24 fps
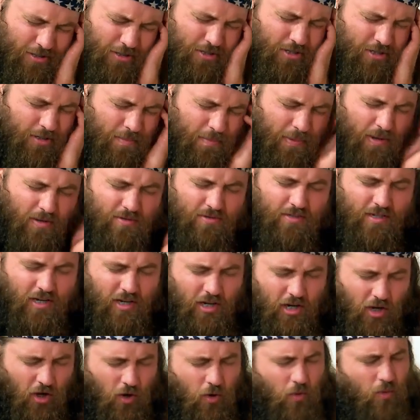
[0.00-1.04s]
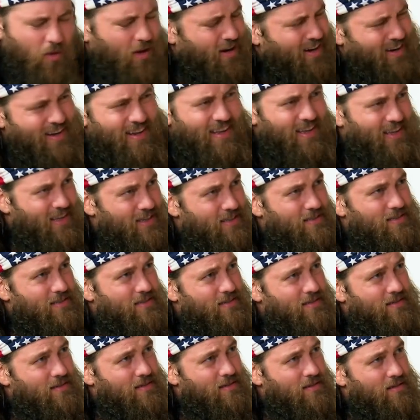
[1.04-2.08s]
you supposed to know what it is?
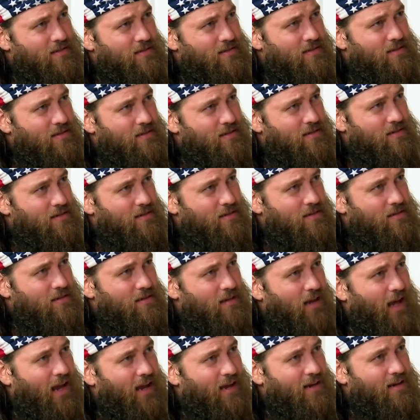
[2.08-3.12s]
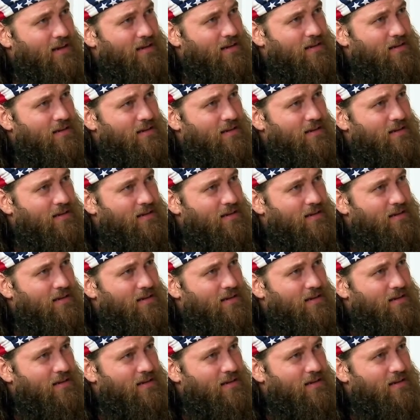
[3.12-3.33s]
Like,